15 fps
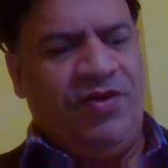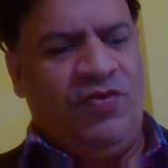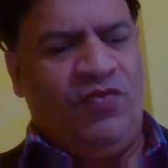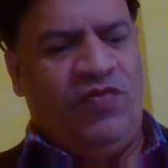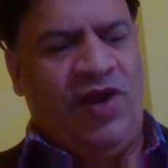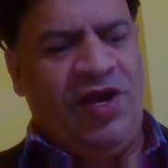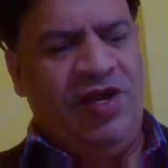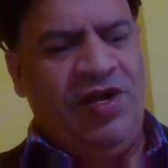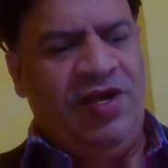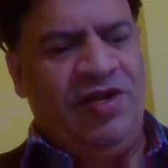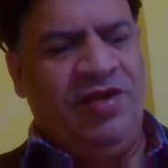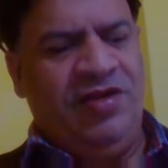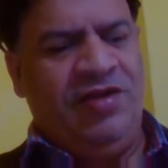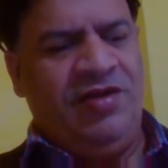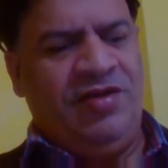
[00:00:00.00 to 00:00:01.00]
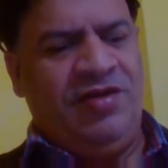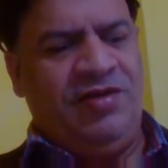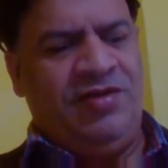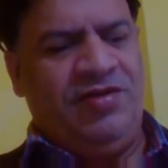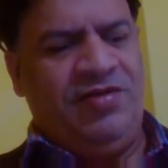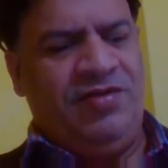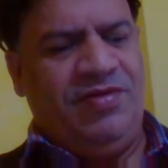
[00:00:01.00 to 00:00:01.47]
while
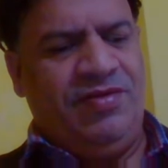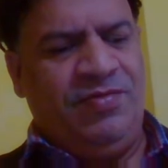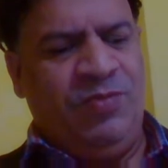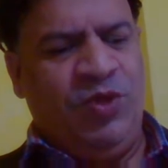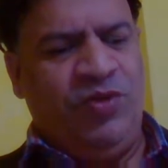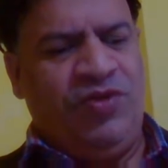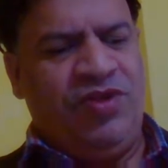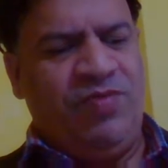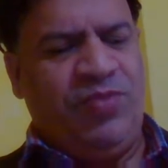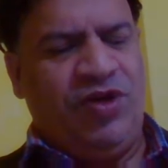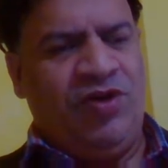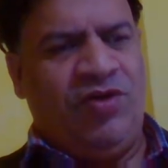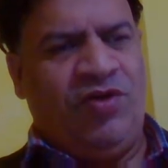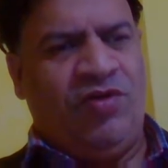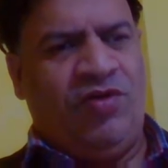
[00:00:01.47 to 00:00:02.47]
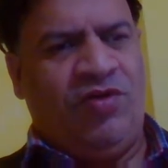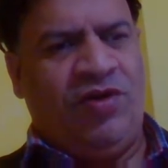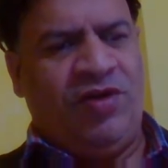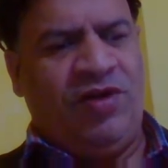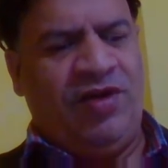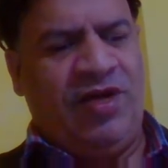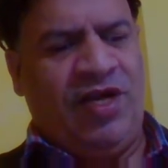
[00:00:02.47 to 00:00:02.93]
the municipal law
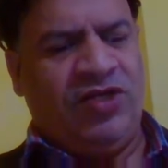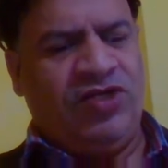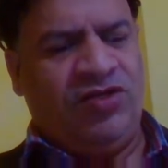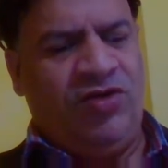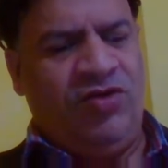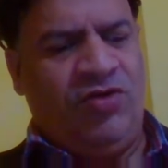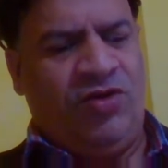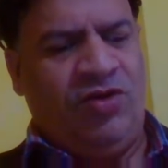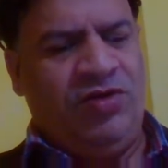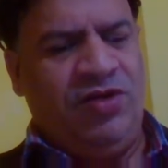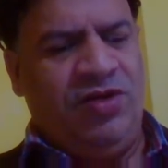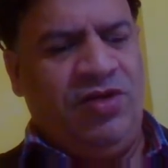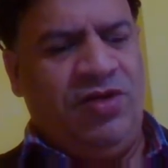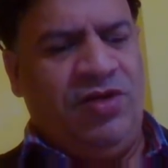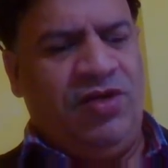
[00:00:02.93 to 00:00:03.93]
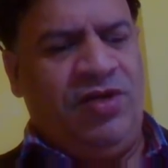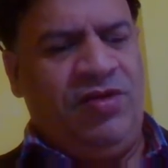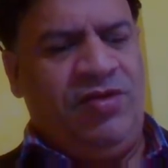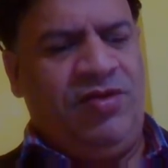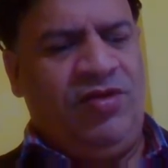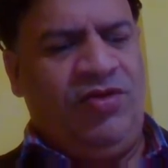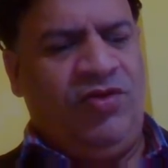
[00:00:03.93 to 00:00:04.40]
or the national law
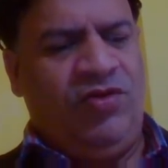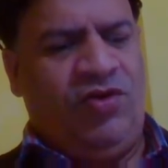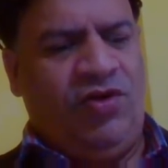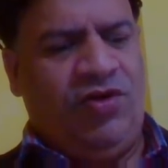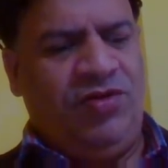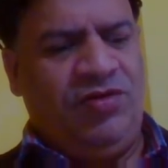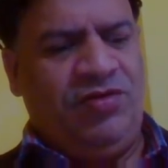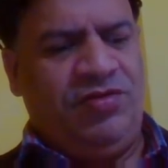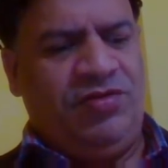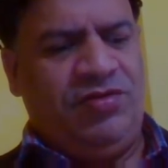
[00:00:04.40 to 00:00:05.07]
is the law